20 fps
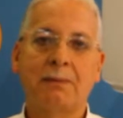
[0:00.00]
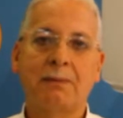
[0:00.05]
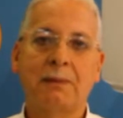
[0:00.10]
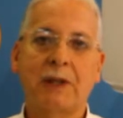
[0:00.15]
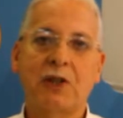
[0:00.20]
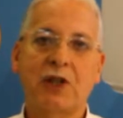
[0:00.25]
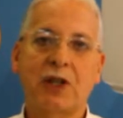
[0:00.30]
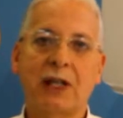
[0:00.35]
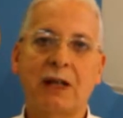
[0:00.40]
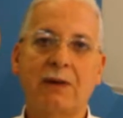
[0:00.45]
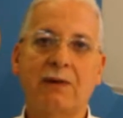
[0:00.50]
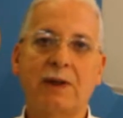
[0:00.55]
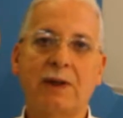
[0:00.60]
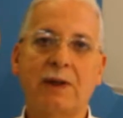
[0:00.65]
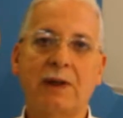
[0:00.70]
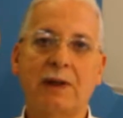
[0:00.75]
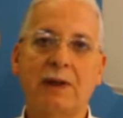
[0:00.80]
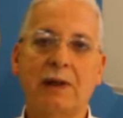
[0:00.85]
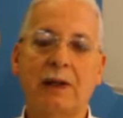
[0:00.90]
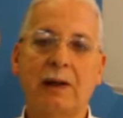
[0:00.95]
achieved
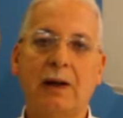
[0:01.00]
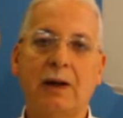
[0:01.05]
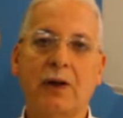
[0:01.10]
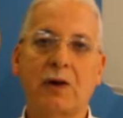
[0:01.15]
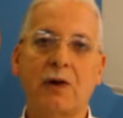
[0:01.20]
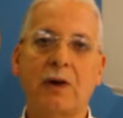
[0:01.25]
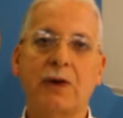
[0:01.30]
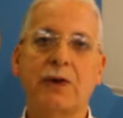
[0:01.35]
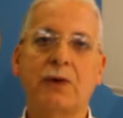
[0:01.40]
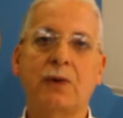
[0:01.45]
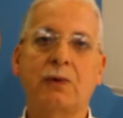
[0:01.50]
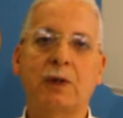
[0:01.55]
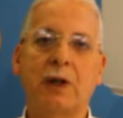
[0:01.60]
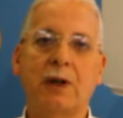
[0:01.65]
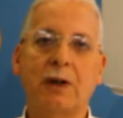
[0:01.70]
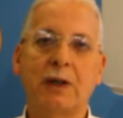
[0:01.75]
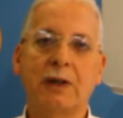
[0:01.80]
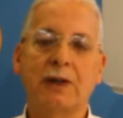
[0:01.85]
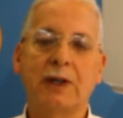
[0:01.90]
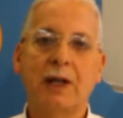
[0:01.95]
across the
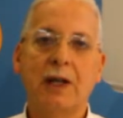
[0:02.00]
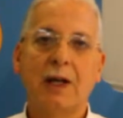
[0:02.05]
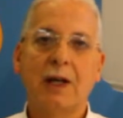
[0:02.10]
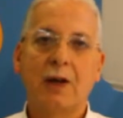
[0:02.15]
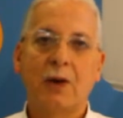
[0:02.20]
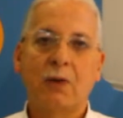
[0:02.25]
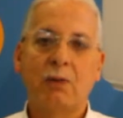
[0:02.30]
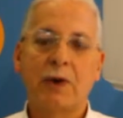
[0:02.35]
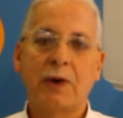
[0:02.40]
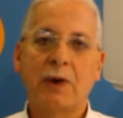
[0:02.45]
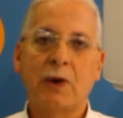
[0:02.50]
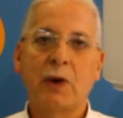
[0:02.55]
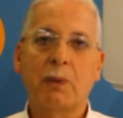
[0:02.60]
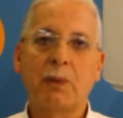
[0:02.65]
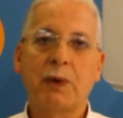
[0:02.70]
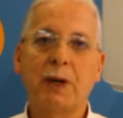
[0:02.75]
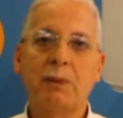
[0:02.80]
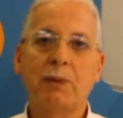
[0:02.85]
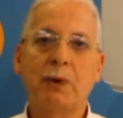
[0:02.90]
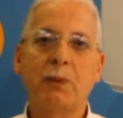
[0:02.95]
world with
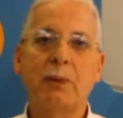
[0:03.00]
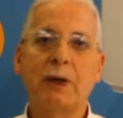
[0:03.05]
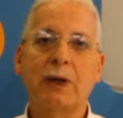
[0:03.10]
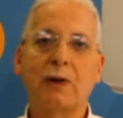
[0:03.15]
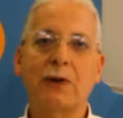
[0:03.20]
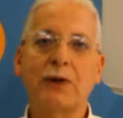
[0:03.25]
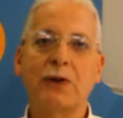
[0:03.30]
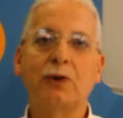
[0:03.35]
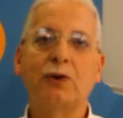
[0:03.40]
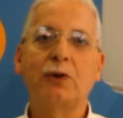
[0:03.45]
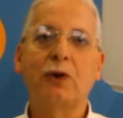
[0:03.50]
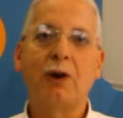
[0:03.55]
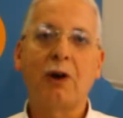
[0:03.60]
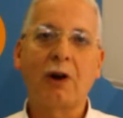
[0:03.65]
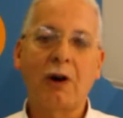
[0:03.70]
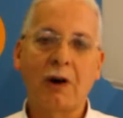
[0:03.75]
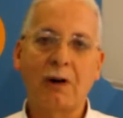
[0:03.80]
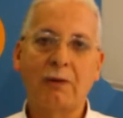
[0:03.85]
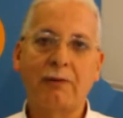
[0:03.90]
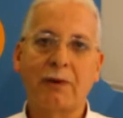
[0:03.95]
other people, but also to
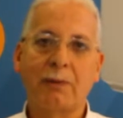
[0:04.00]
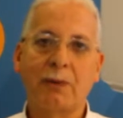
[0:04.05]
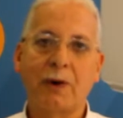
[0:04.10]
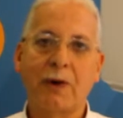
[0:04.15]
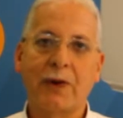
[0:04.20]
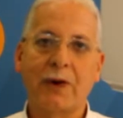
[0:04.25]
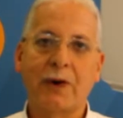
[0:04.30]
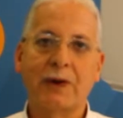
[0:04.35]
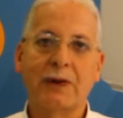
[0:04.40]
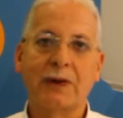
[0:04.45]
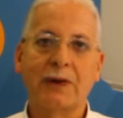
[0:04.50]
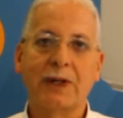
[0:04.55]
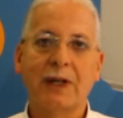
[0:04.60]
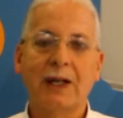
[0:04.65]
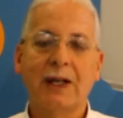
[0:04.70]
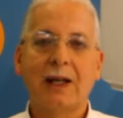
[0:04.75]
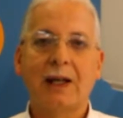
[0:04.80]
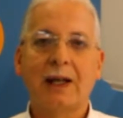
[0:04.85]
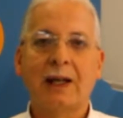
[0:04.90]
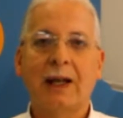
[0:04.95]
learn from others
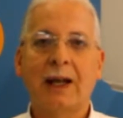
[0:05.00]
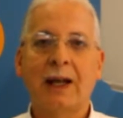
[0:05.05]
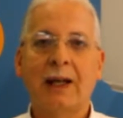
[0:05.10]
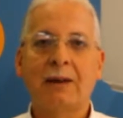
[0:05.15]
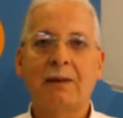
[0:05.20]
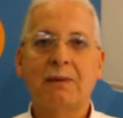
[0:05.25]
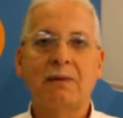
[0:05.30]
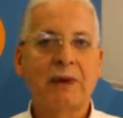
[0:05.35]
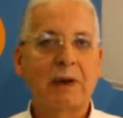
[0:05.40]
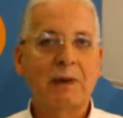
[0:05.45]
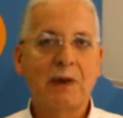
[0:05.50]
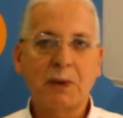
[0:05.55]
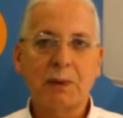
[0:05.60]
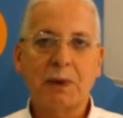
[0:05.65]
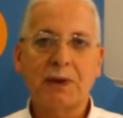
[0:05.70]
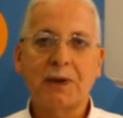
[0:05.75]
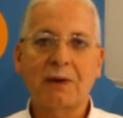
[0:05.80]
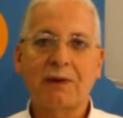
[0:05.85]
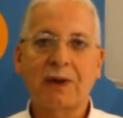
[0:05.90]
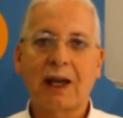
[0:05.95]
in very
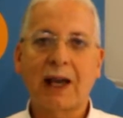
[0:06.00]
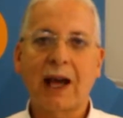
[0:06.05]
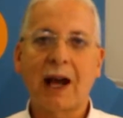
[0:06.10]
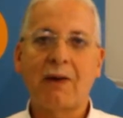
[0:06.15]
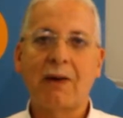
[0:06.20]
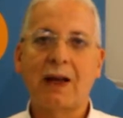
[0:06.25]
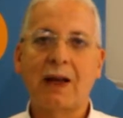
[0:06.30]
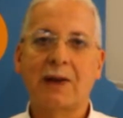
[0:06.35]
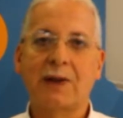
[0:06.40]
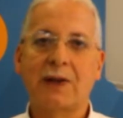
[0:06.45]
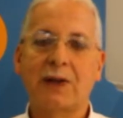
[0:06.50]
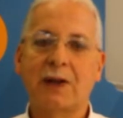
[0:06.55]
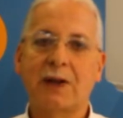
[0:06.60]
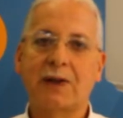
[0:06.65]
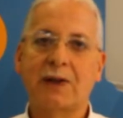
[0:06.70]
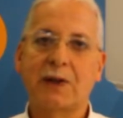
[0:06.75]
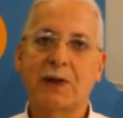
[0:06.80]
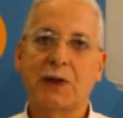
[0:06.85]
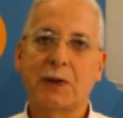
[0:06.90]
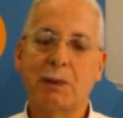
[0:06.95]
specific areas
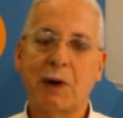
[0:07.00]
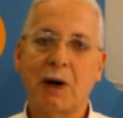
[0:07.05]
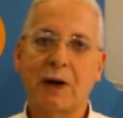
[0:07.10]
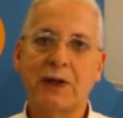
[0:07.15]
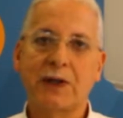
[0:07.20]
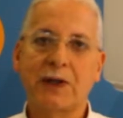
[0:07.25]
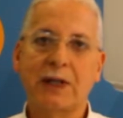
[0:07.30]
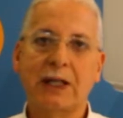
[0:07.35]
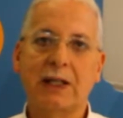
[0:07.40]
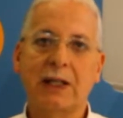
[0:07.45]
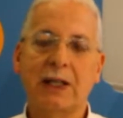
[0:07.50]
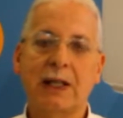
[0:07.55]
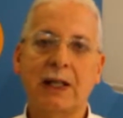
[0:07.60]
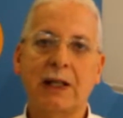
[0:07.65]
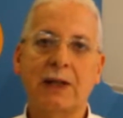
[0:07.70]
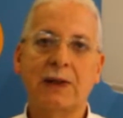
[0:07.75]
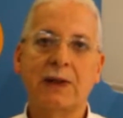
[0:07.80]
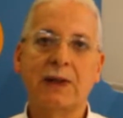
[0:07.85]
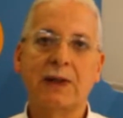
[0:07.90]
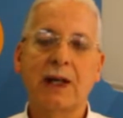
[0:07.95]
such as smart
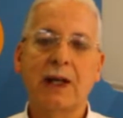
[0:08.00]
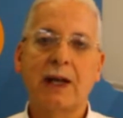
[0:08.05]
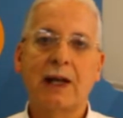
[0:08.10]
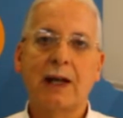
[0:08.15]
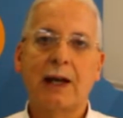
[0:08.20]
cities